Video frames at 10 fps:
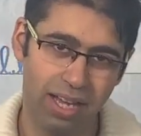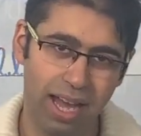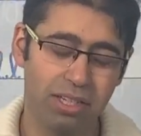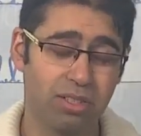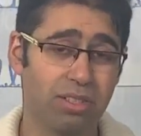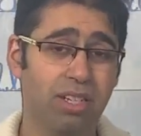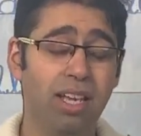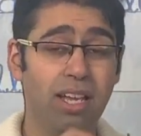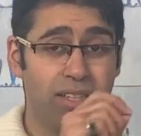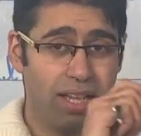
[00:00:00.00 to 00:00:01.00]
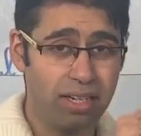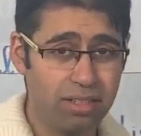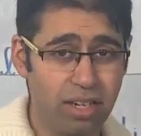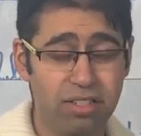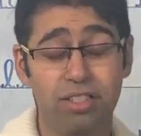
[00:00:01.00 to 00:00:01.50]
action that
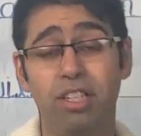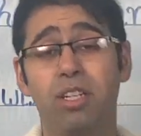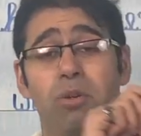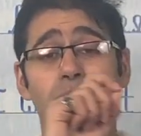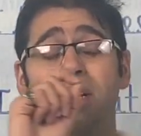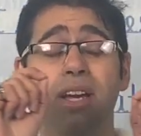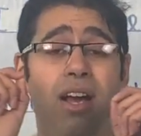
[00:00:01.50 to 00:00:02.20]
continued